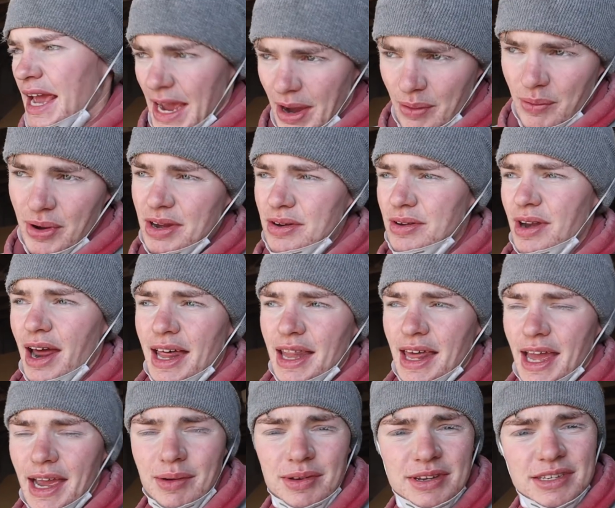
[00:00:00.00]
And we do not
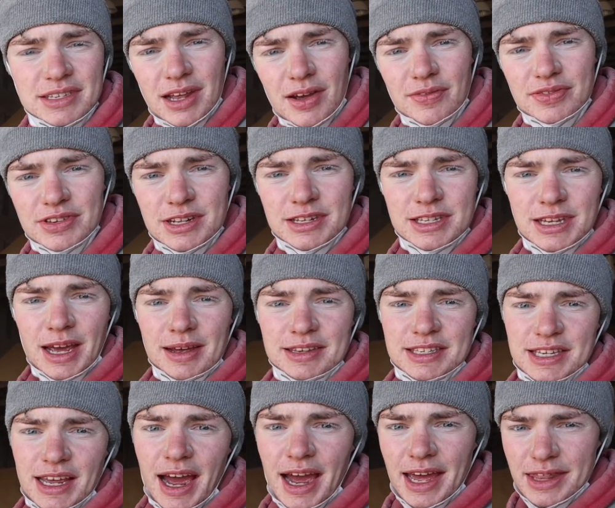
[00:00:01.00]
like when stuff sits
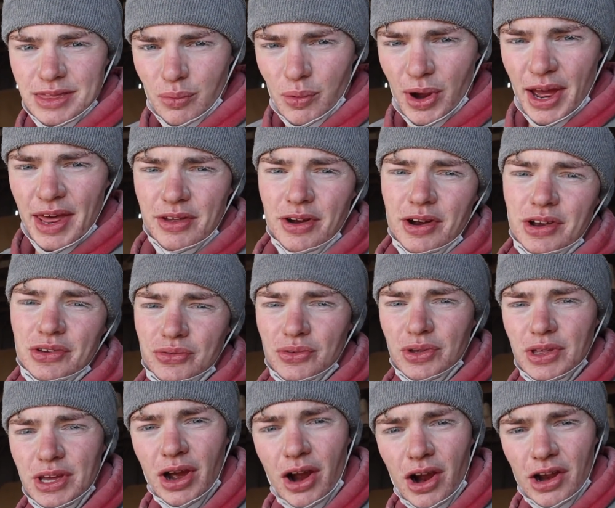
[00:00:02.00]
outside. The weather is
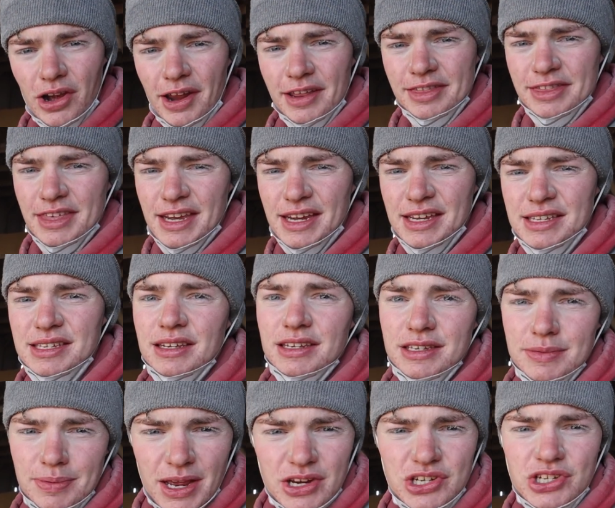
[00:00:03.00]
really hard on things,
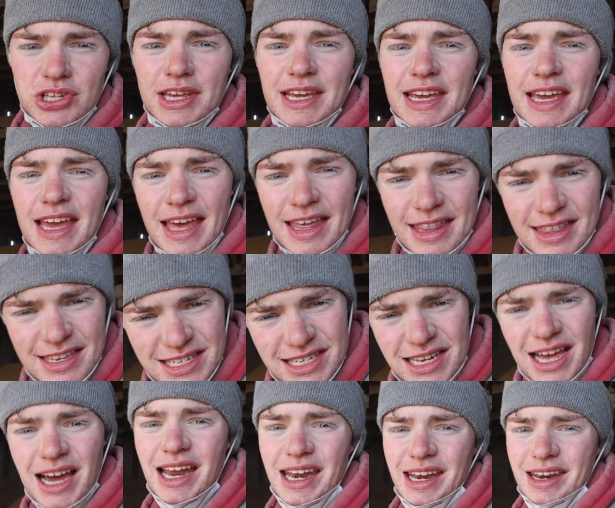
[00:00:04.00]
especially the
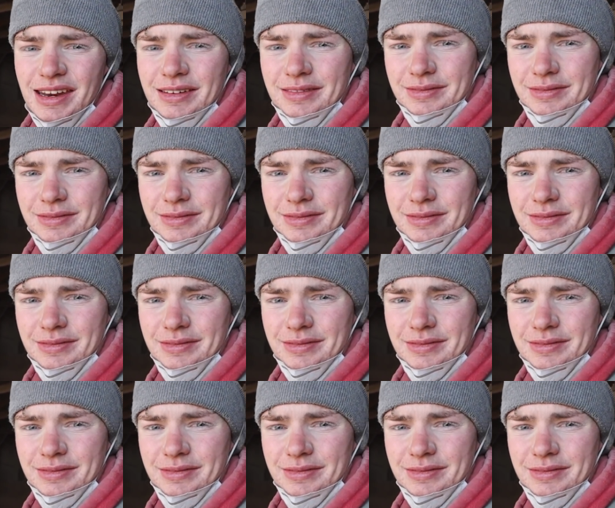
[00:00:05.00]
sun.